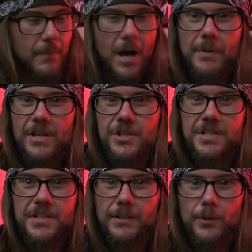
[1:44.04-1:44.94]
might be
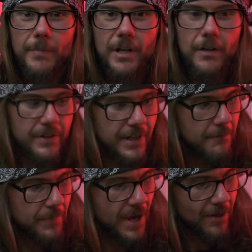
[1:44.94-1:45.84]
just a little bit of a
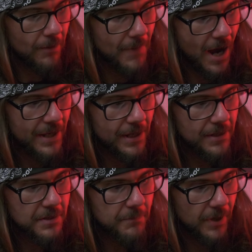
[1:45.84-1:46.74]
nitpick on my
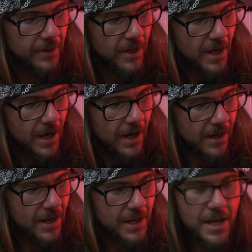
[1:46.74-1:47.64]
end, but
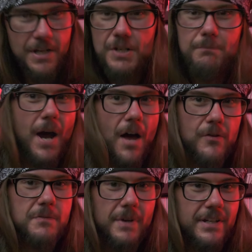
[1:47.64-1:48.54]
it
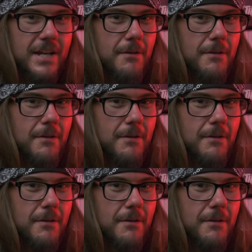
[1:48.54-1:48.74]
bothers me,